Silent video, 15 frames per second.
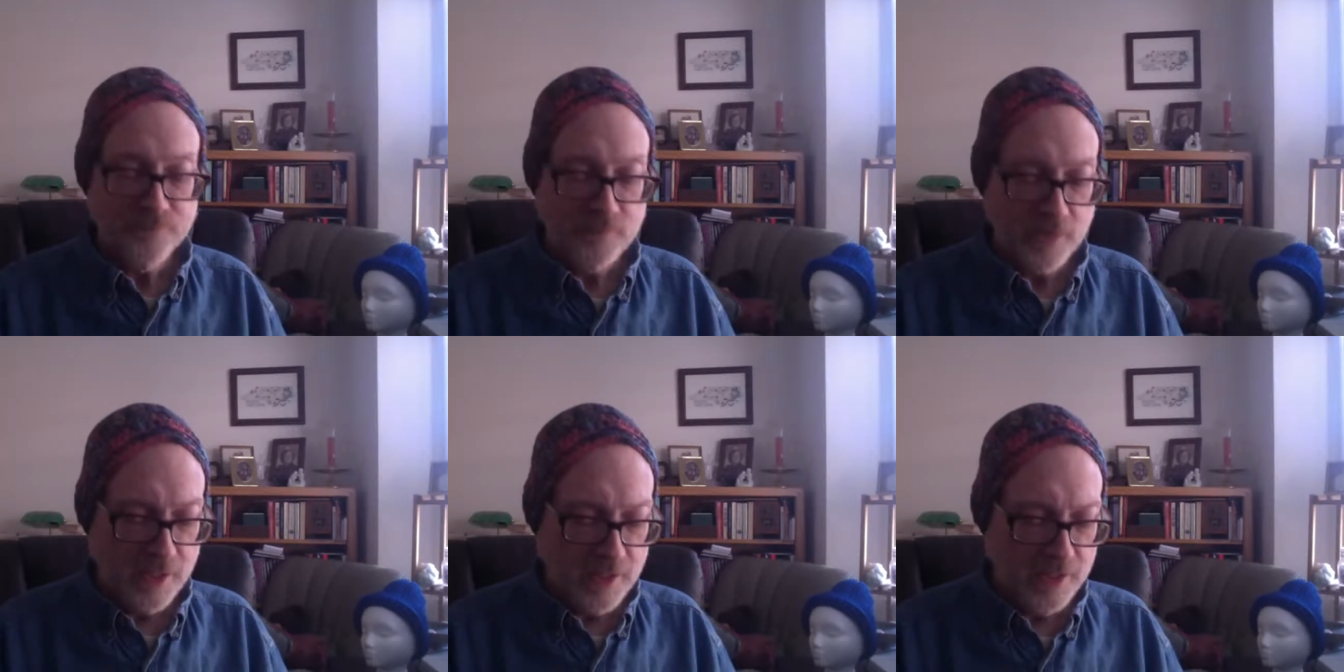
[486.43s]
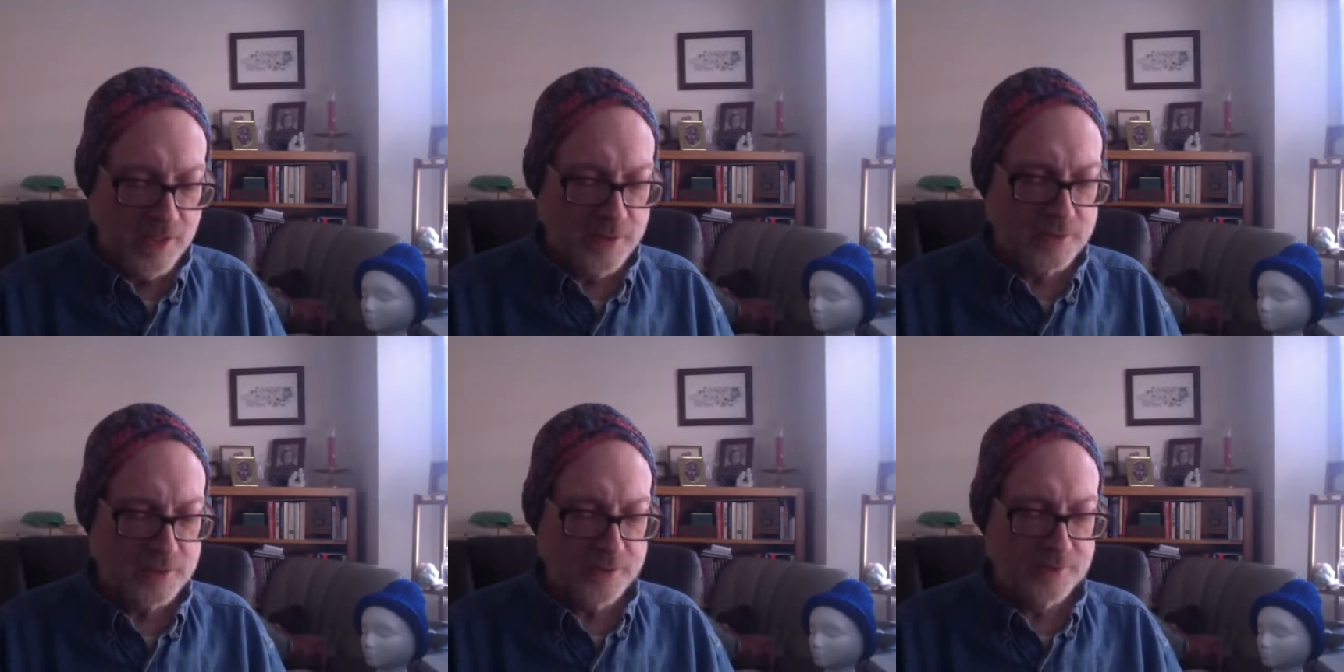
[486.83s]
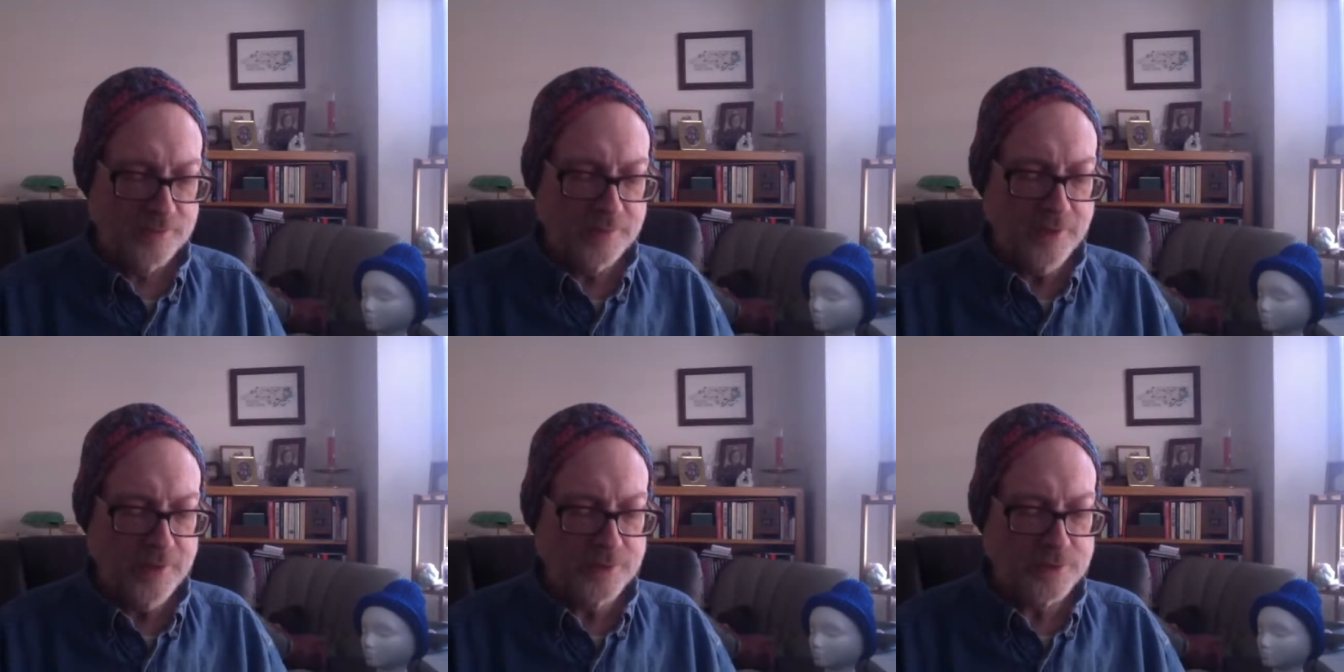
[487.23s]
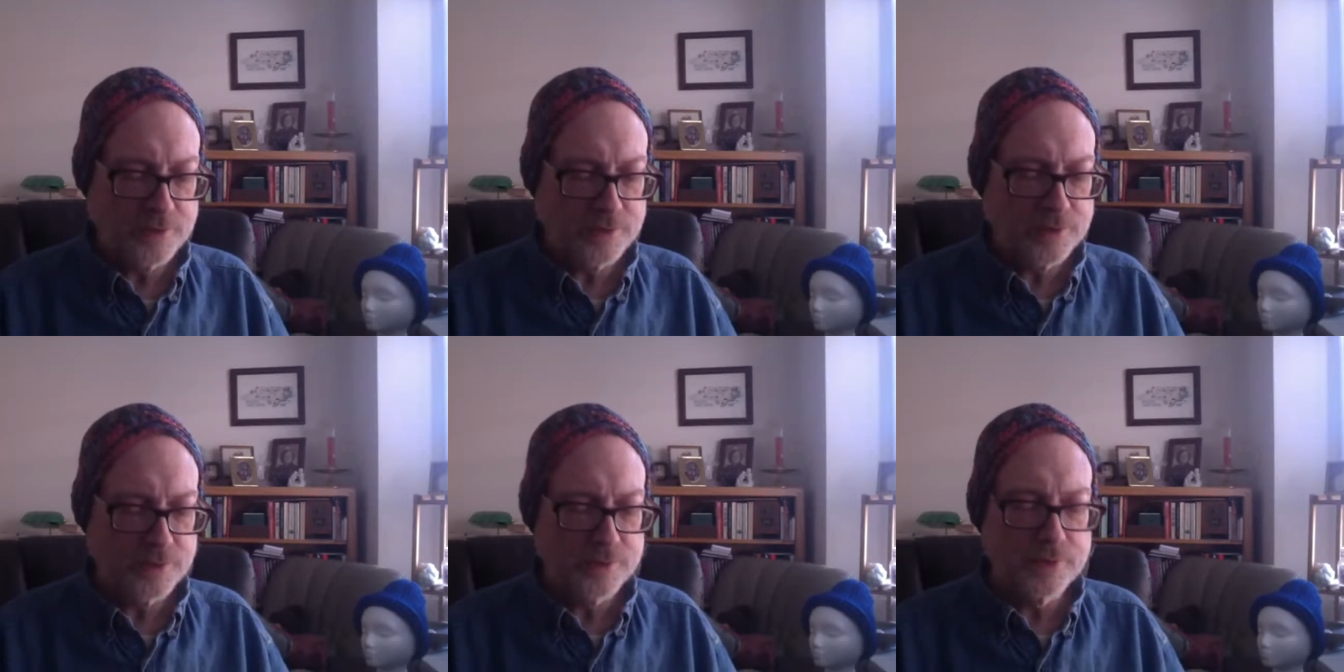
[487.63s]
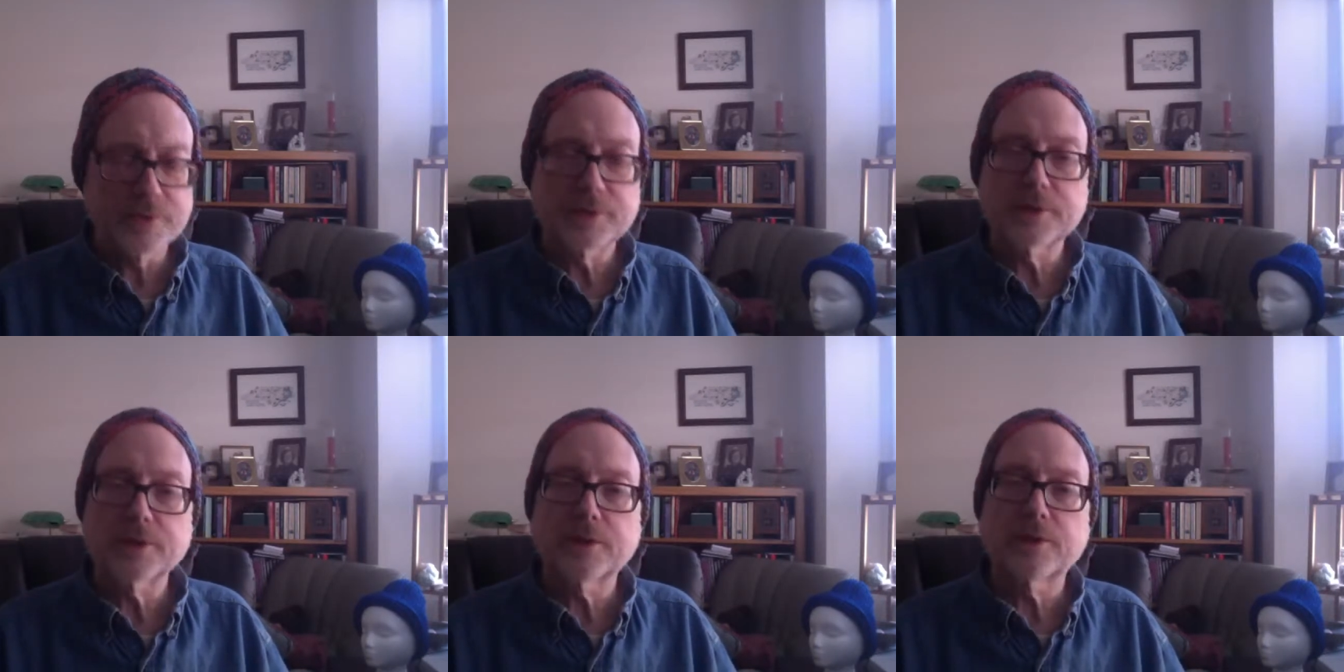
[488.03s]
And, in fact, also this
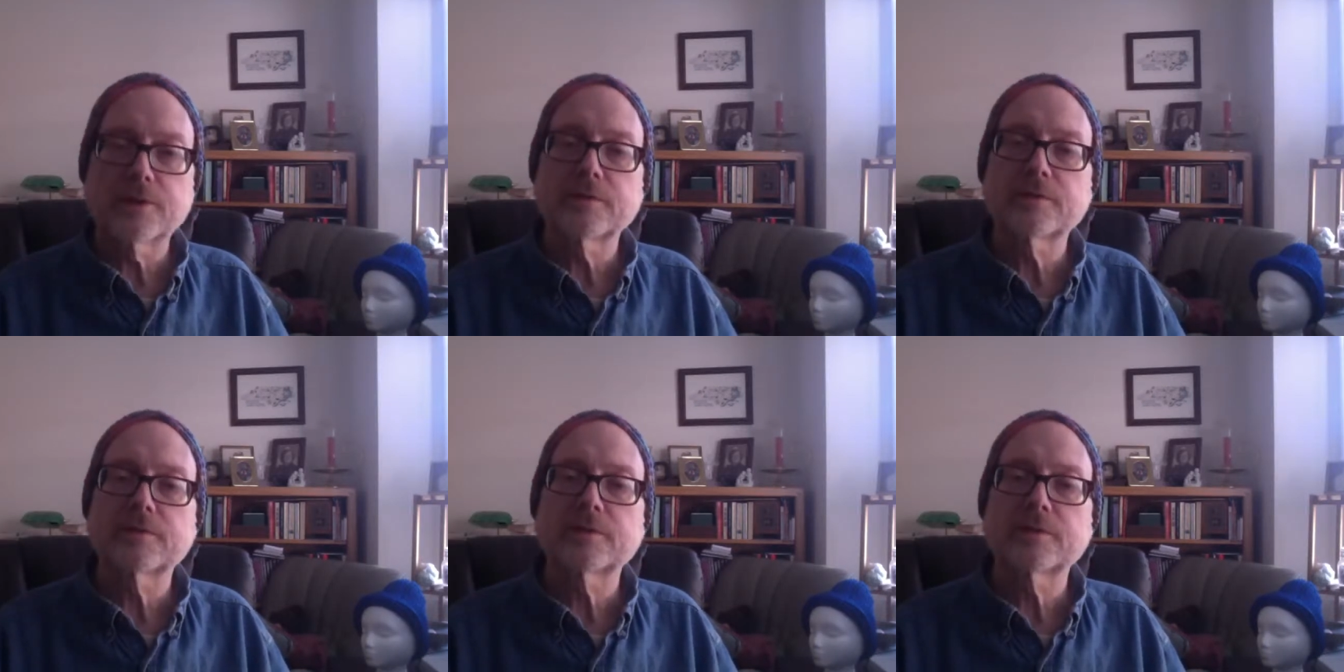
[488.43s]
scarf.